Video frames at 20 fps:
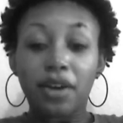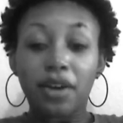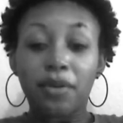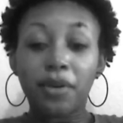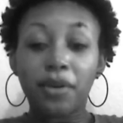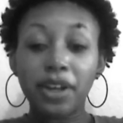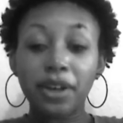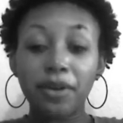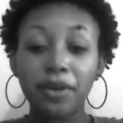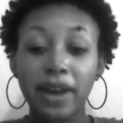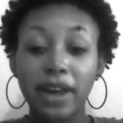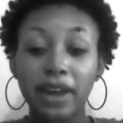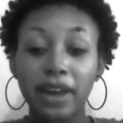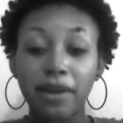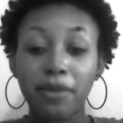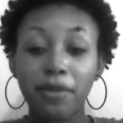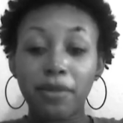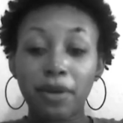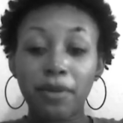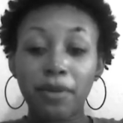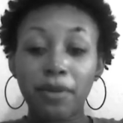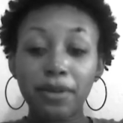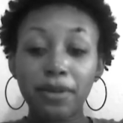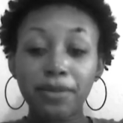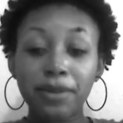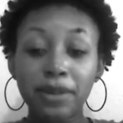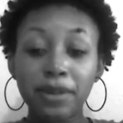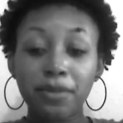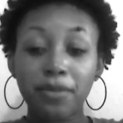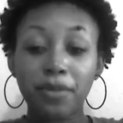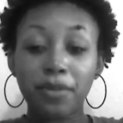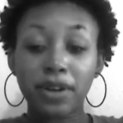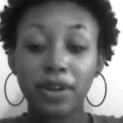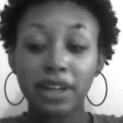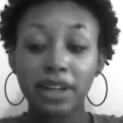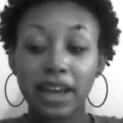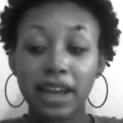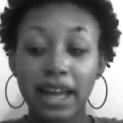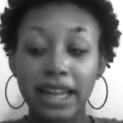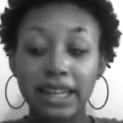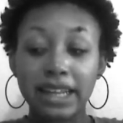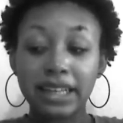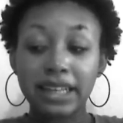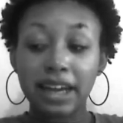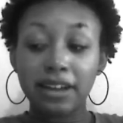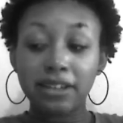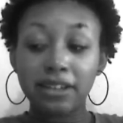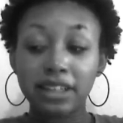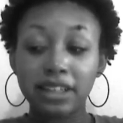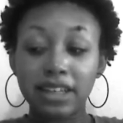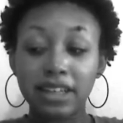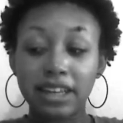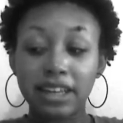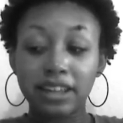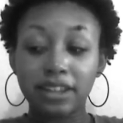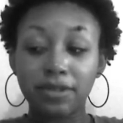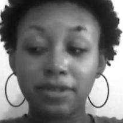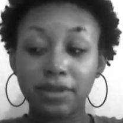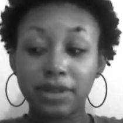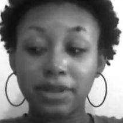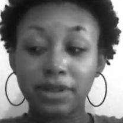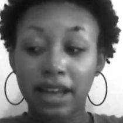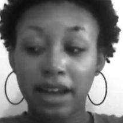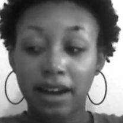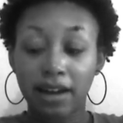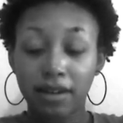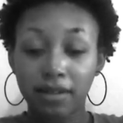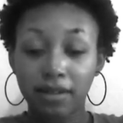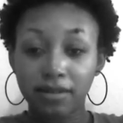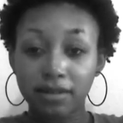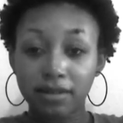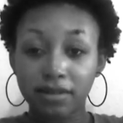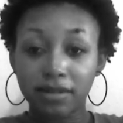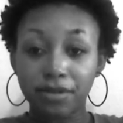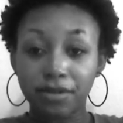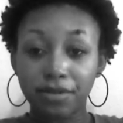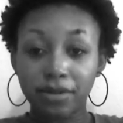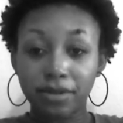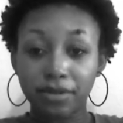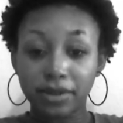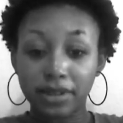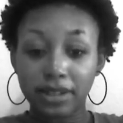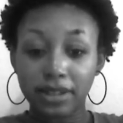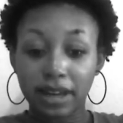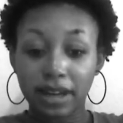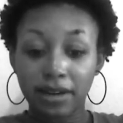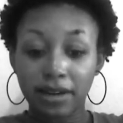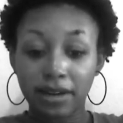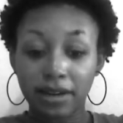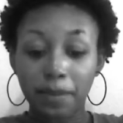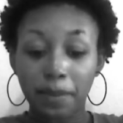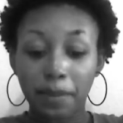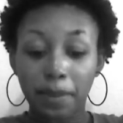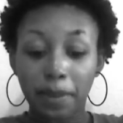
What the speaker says: Well, anyway, when I woke up in the morning, I decided I was going to take the twist out and do a twist out.